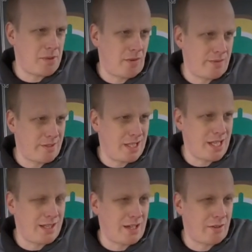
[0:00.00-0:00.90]
but
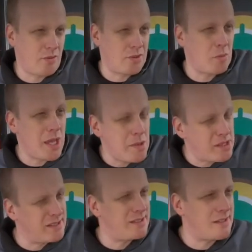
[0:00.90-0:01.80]
obviously that goes away
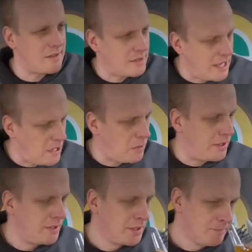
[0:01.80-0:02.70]
because it's
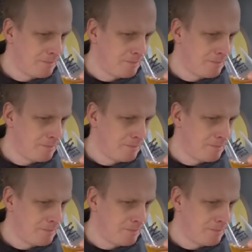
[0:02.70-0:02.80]
sour.